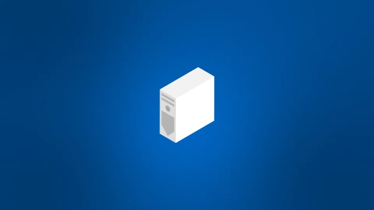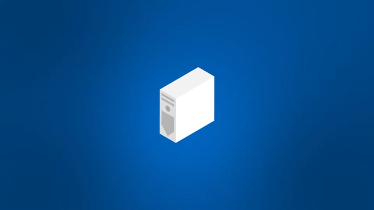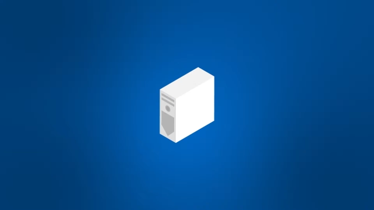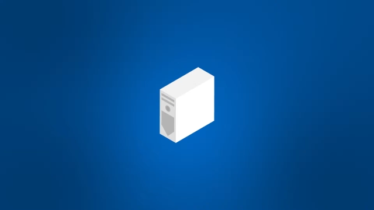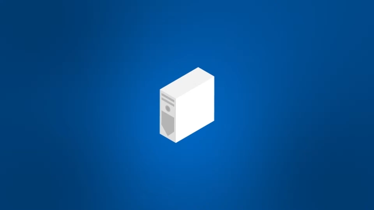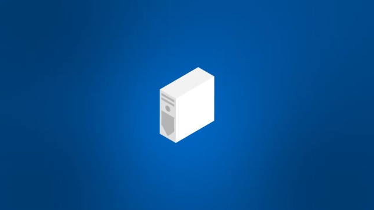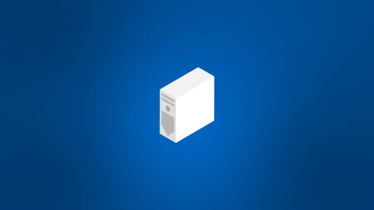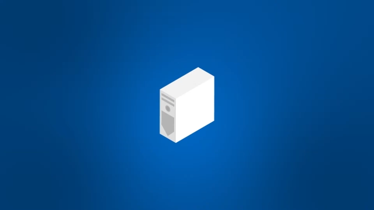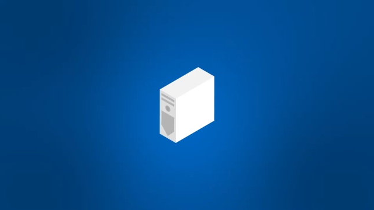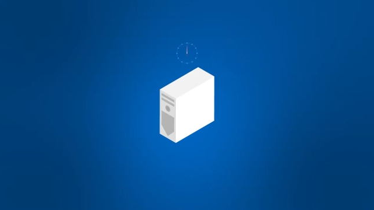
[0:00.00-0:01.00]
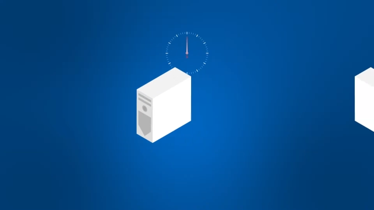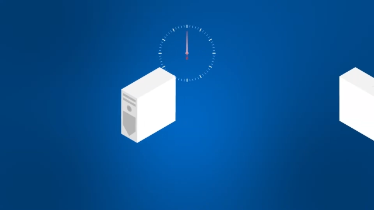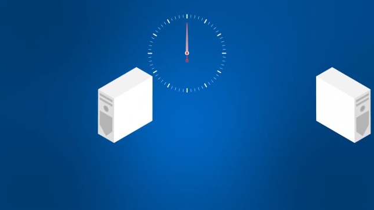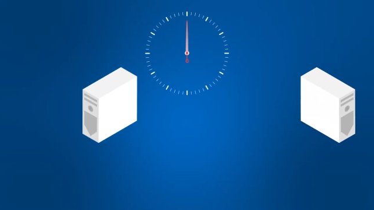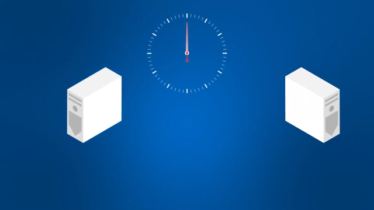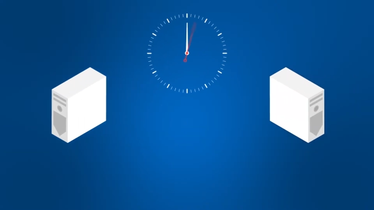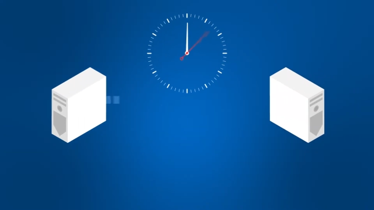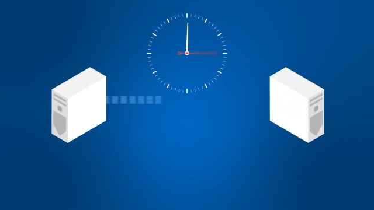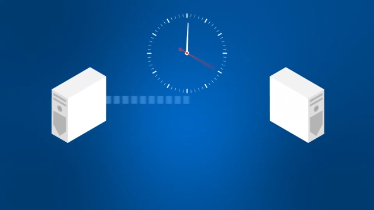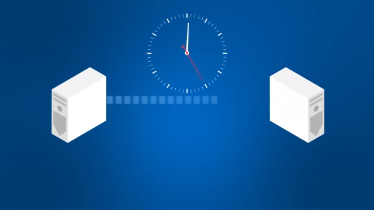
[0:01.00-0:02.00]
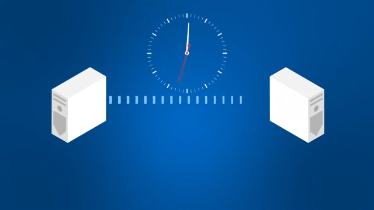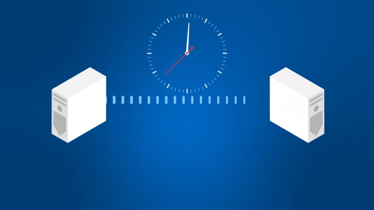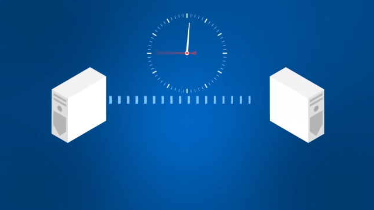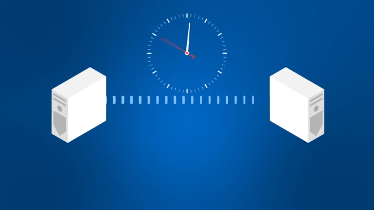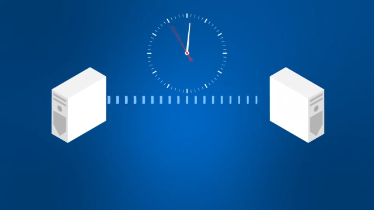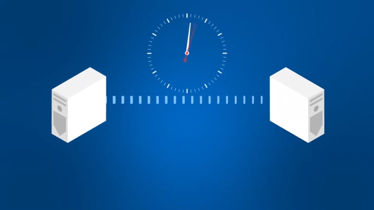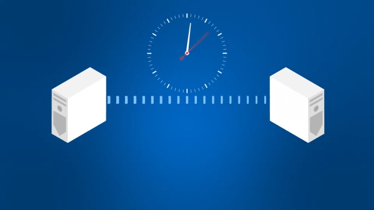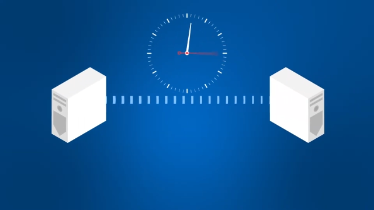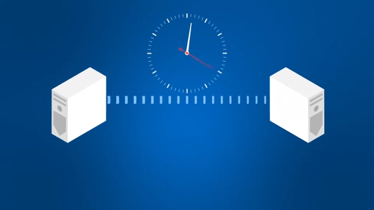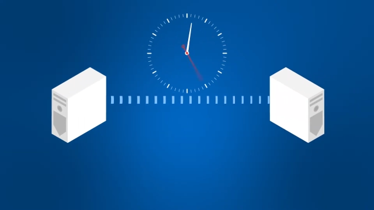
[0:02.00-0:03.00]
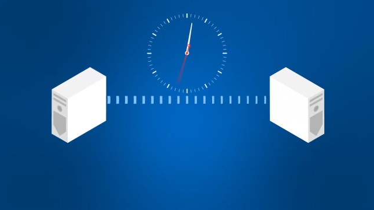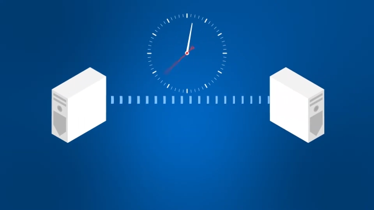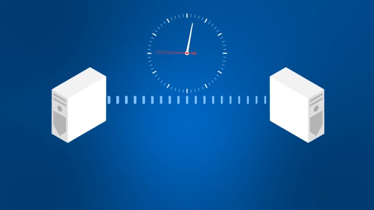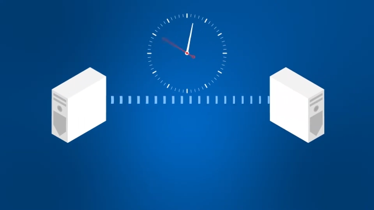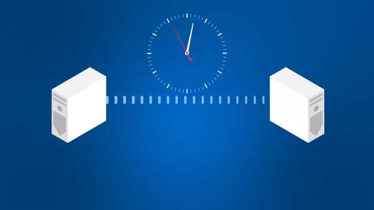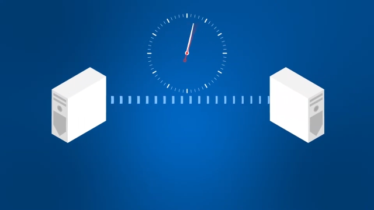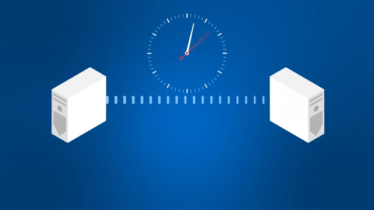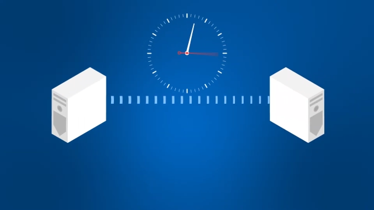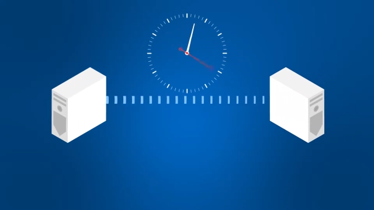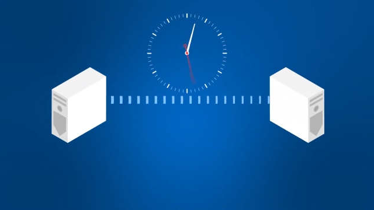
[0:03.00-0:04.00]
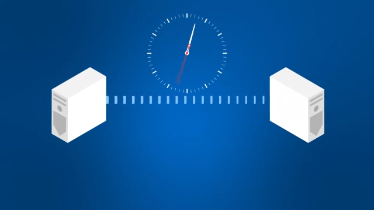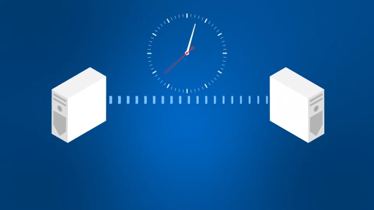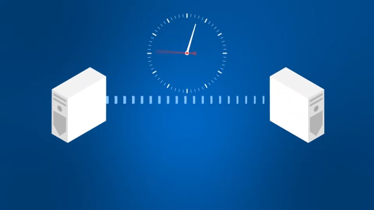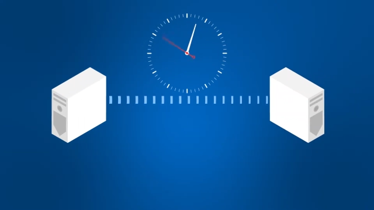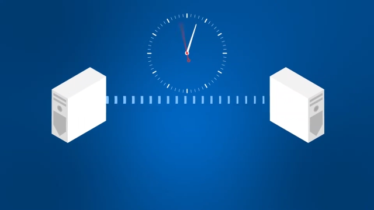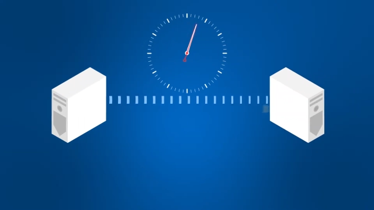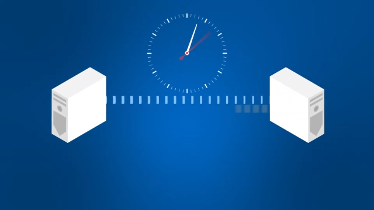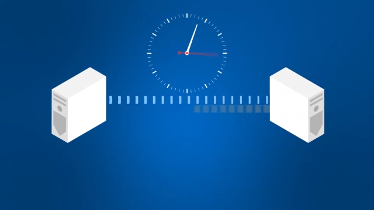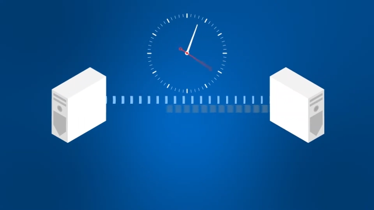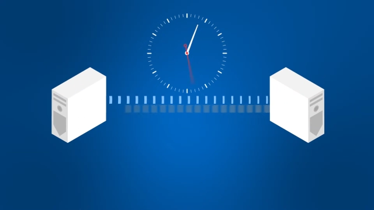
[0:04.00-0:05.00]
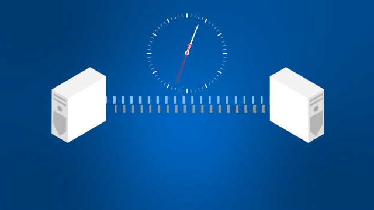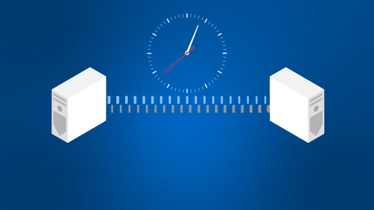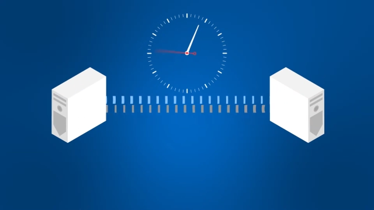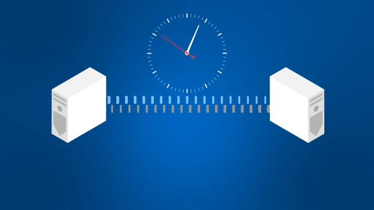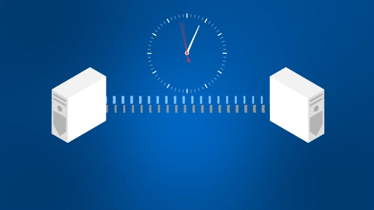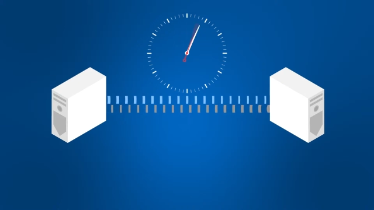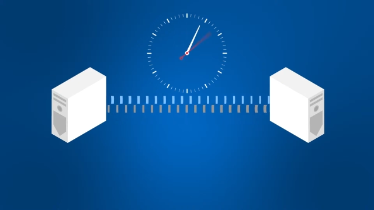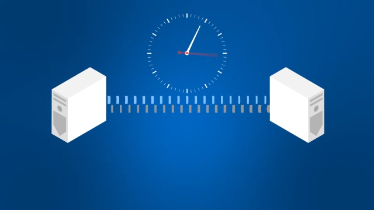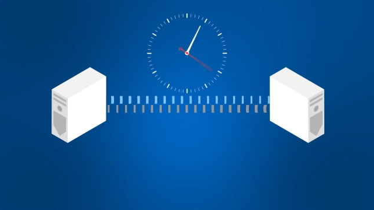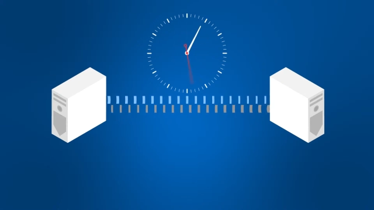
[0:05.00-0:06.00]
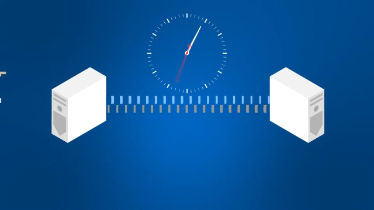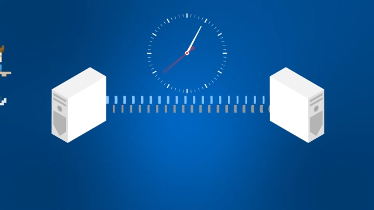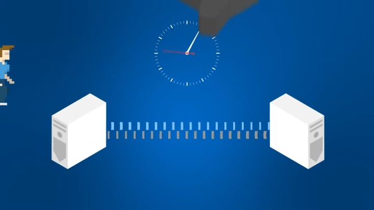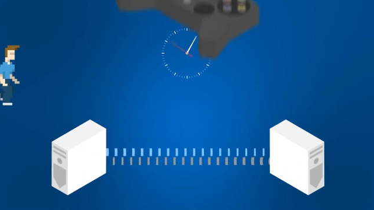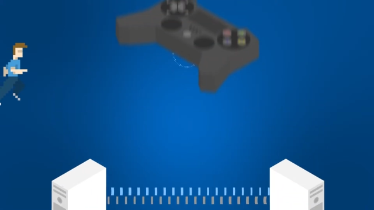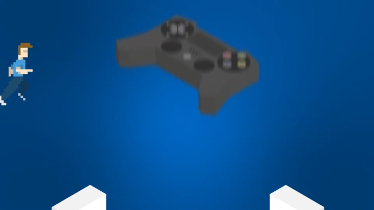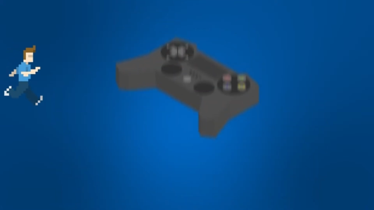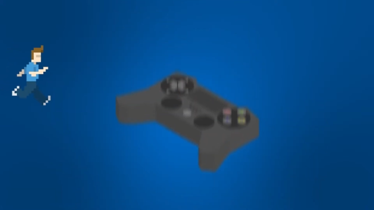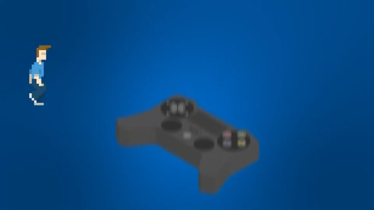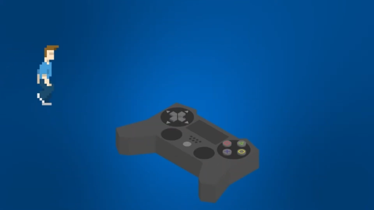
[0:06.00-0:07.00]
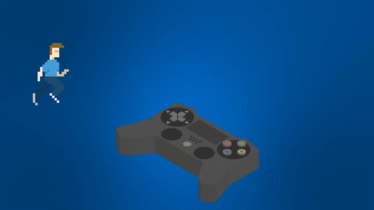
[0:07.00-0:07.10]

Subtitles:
No face is visible, so there are no lips to read.